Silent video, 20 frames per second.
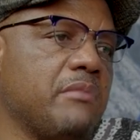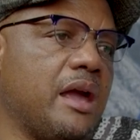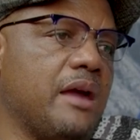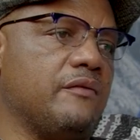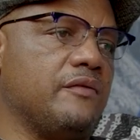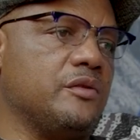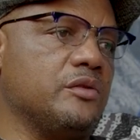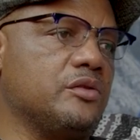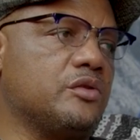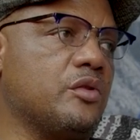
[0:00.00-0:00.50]

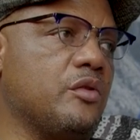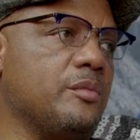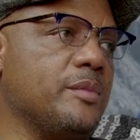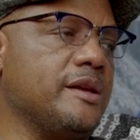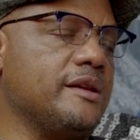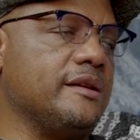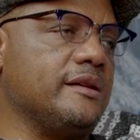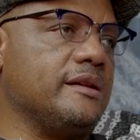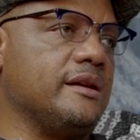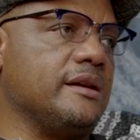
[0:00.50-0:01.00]
I've not
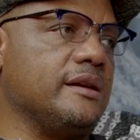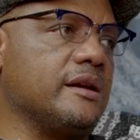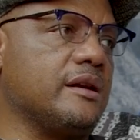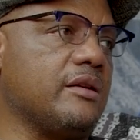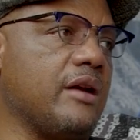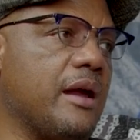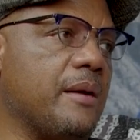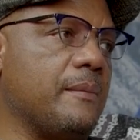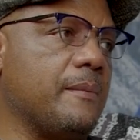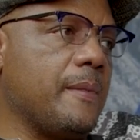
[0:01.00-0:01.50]
committed any
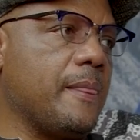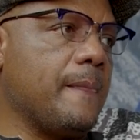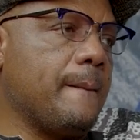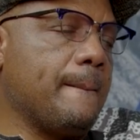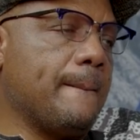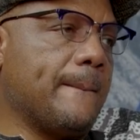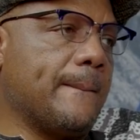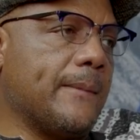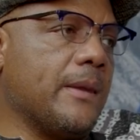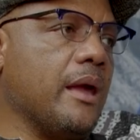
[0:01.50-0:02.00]
crime.
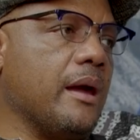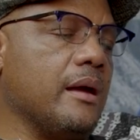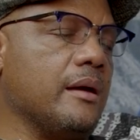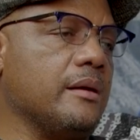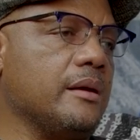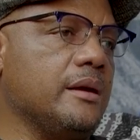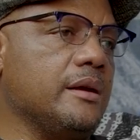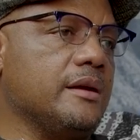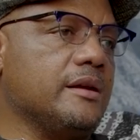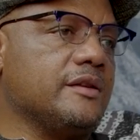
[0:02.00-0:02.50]

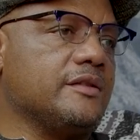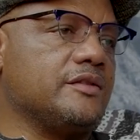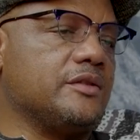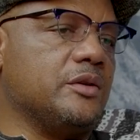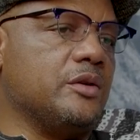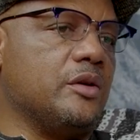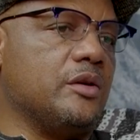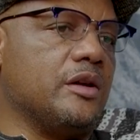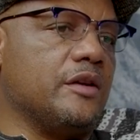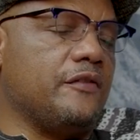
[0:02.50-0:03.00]
Yeah.
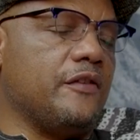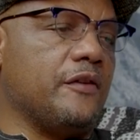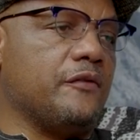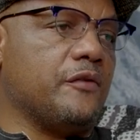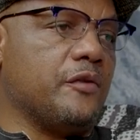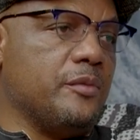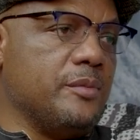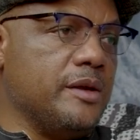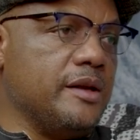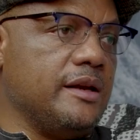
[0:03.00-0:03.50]
So if
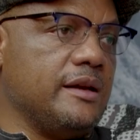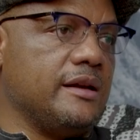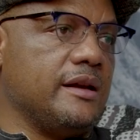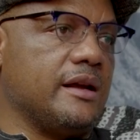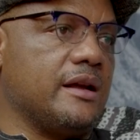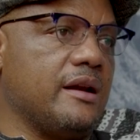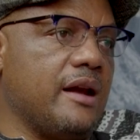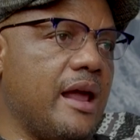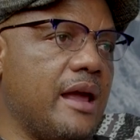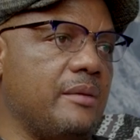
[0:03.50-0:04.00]
I've committed
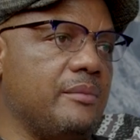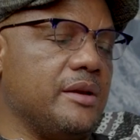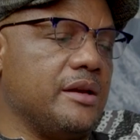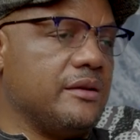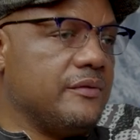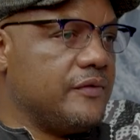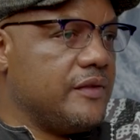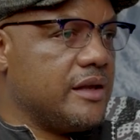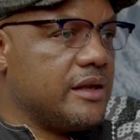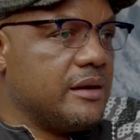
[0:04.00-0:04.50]
a crime,
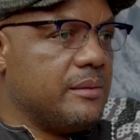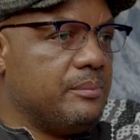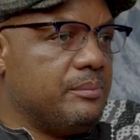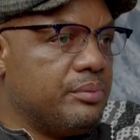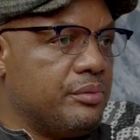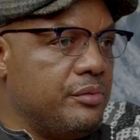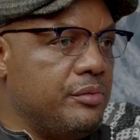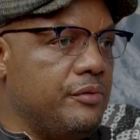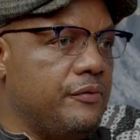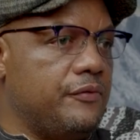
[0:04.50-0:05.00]
and if they can
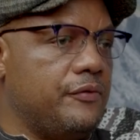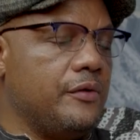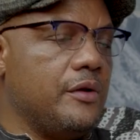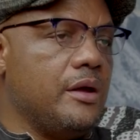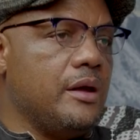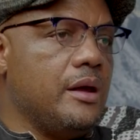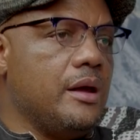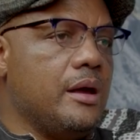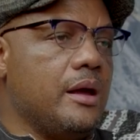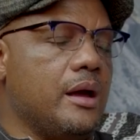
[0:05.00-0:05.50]
prove
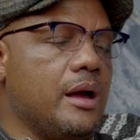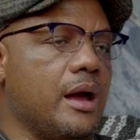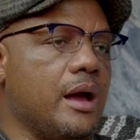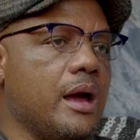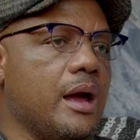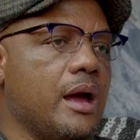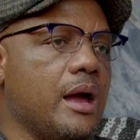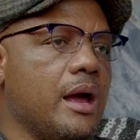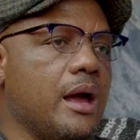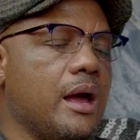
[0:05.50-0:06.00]

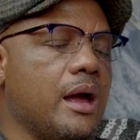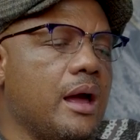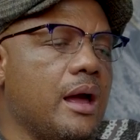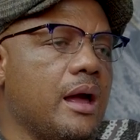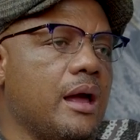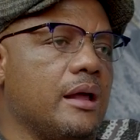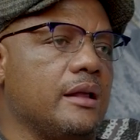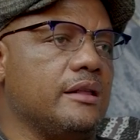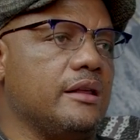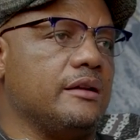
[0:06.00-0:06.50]

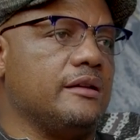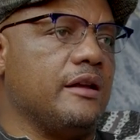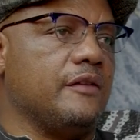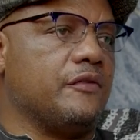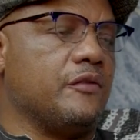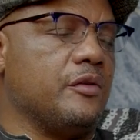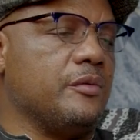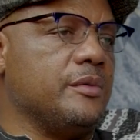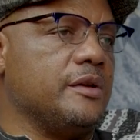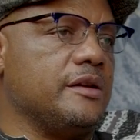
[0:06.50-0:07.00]
that
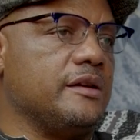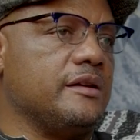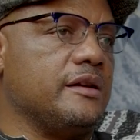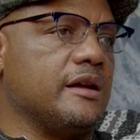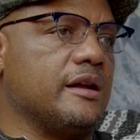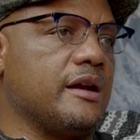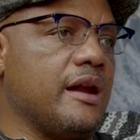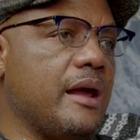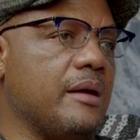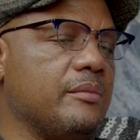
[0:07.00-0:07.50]
I've committed
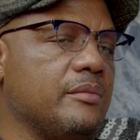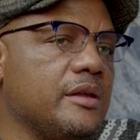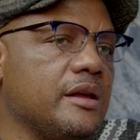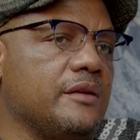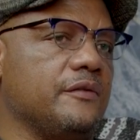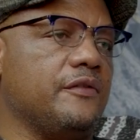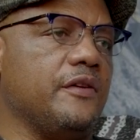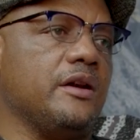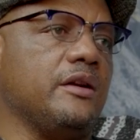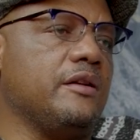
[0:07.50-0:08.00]
a crime,
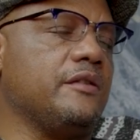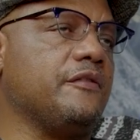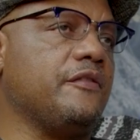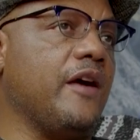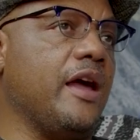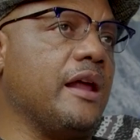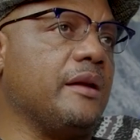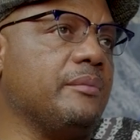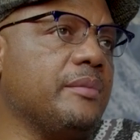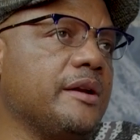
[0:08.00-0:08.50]
then fair and
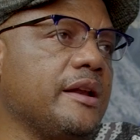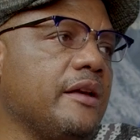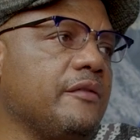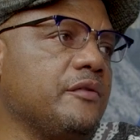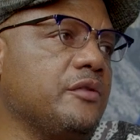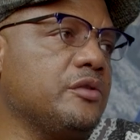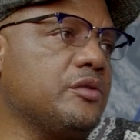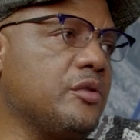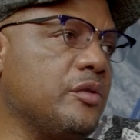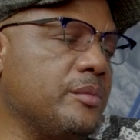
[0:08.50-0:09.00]
fine. But
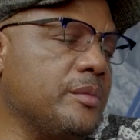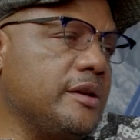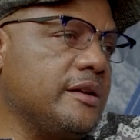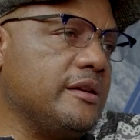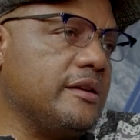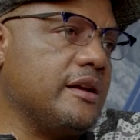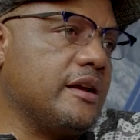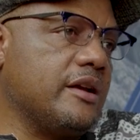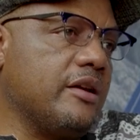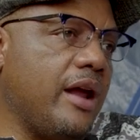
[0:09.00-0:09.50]
I've not
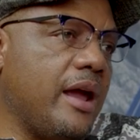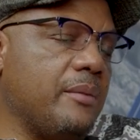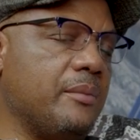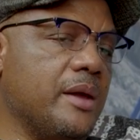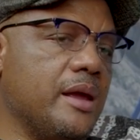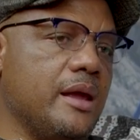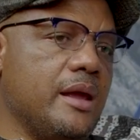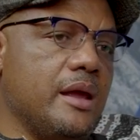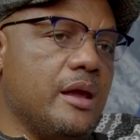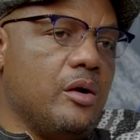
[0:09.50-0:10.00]
committed a crime."
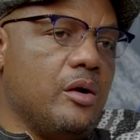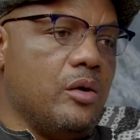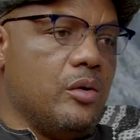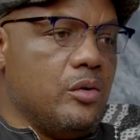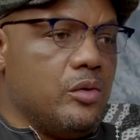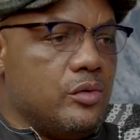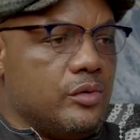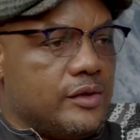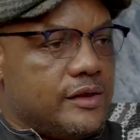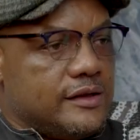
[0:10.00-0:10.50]

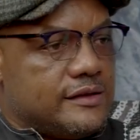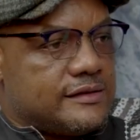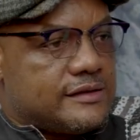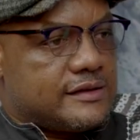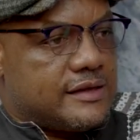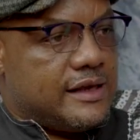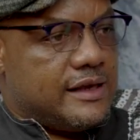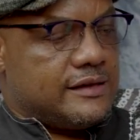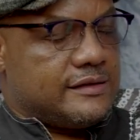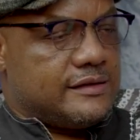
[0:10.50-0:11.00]
All
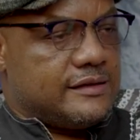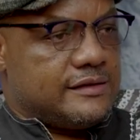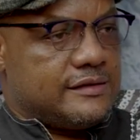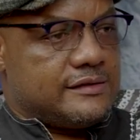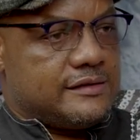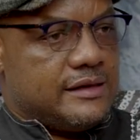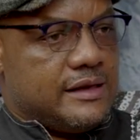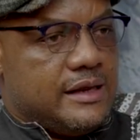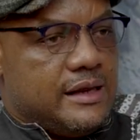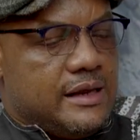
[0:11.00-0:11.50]
these
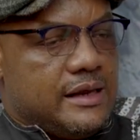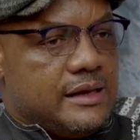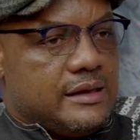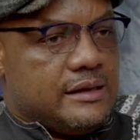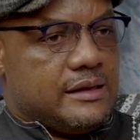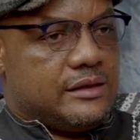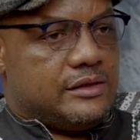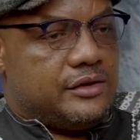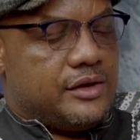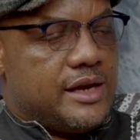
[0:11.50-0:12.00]
cases,
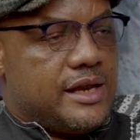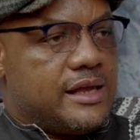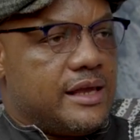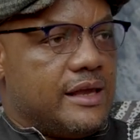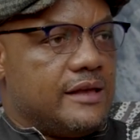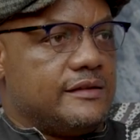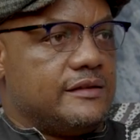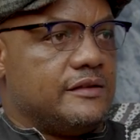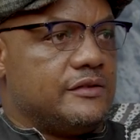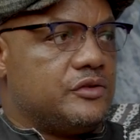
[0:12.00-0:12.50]
the three
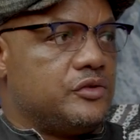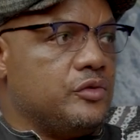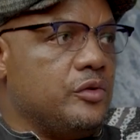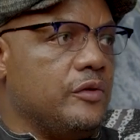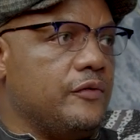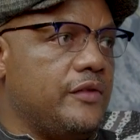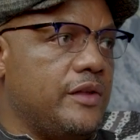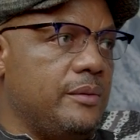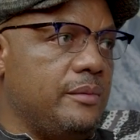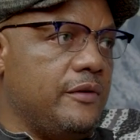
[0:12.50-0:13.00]
cases,
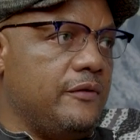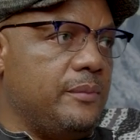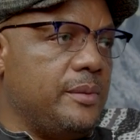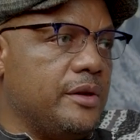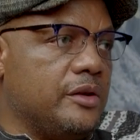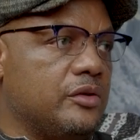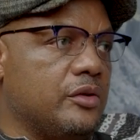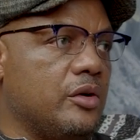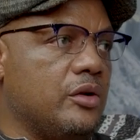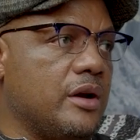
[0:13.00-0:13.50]
two of them have
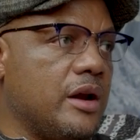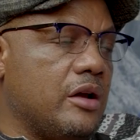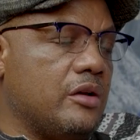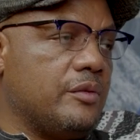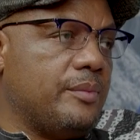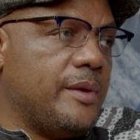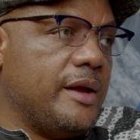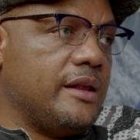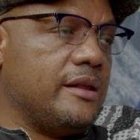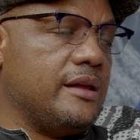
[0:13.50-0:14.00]
been thrown
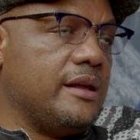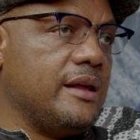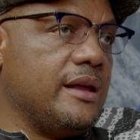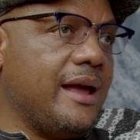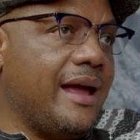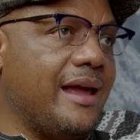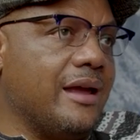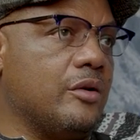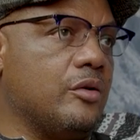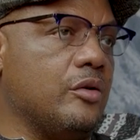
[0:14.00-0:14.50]
out by the
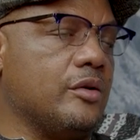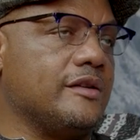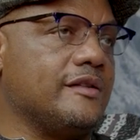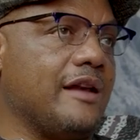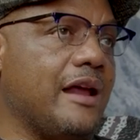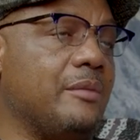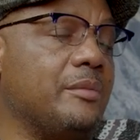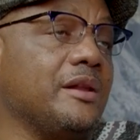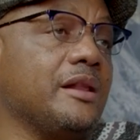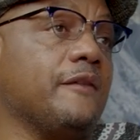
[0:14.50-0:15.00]
High
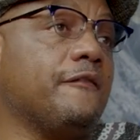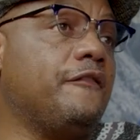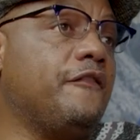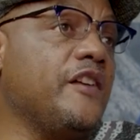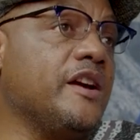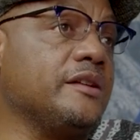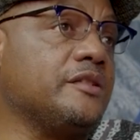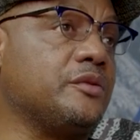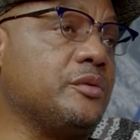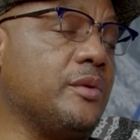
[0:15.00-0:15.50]
Court. I mean, the
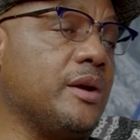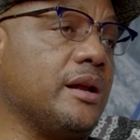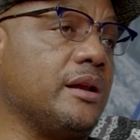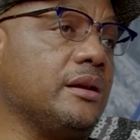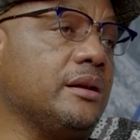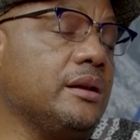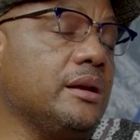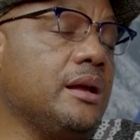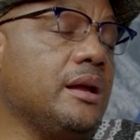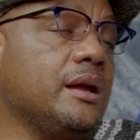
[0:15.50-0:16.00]
first
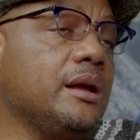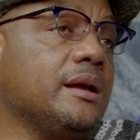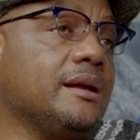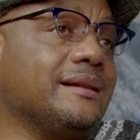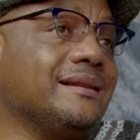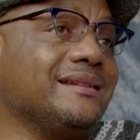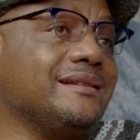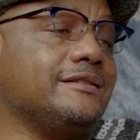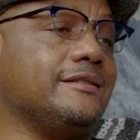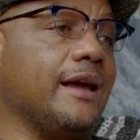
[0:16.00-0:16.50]
one,
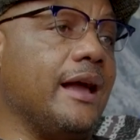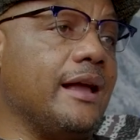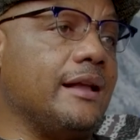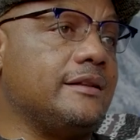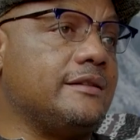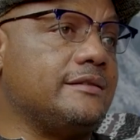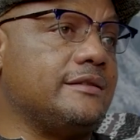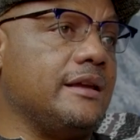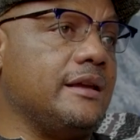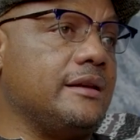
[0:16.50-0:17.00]
the
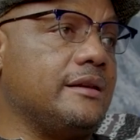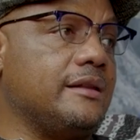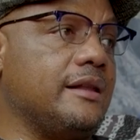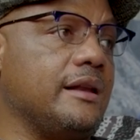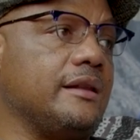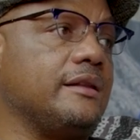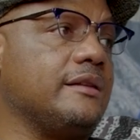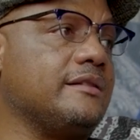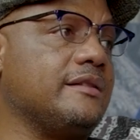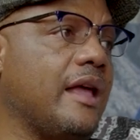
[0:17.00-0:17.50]
judge said
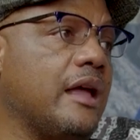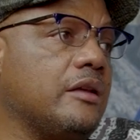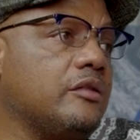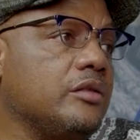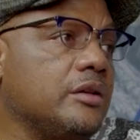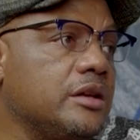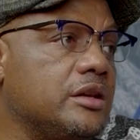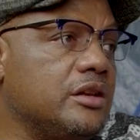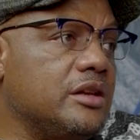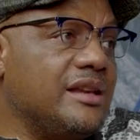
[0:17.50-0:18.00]
that there's
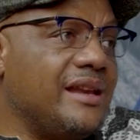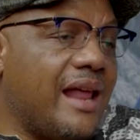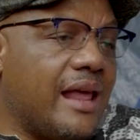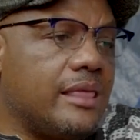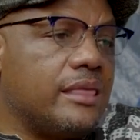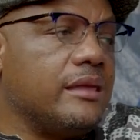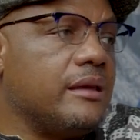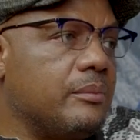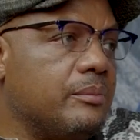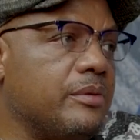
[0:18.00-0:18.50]
actually
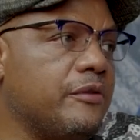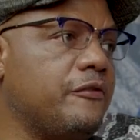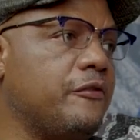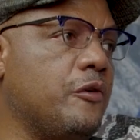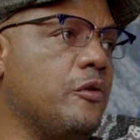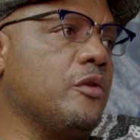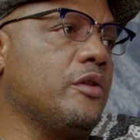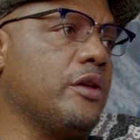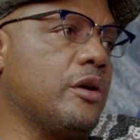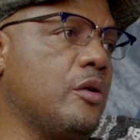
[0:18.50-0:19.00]
nothing
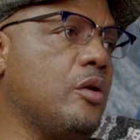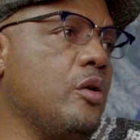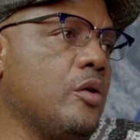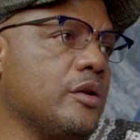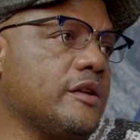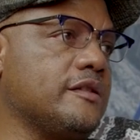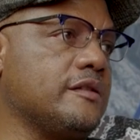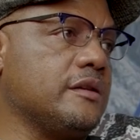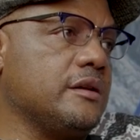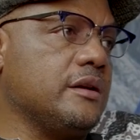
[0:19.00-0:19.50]
before the
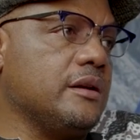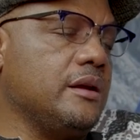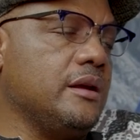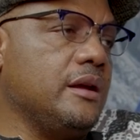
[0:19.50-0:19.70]
court.